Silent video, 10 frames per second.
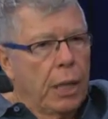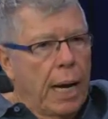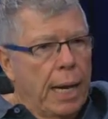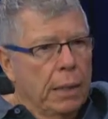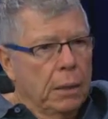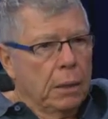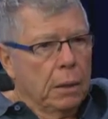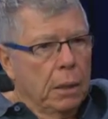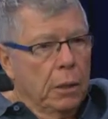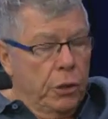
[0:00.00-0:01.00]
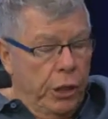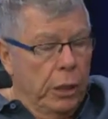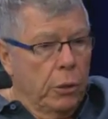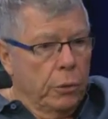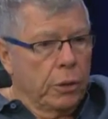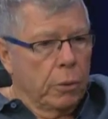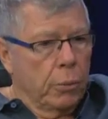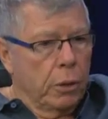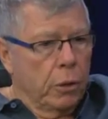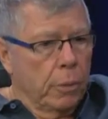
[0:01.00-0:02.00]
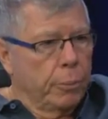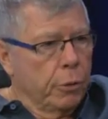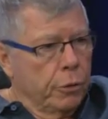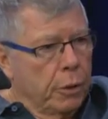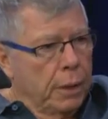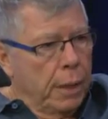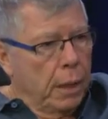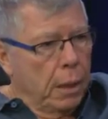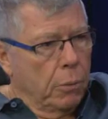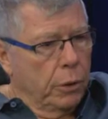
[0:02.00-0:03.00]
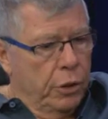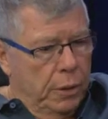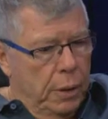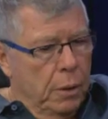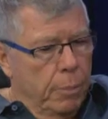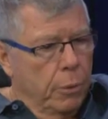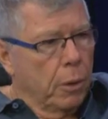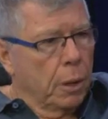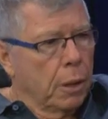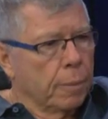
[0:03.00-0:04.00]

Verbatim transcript: I and she used it with her brusadella, which is in the book.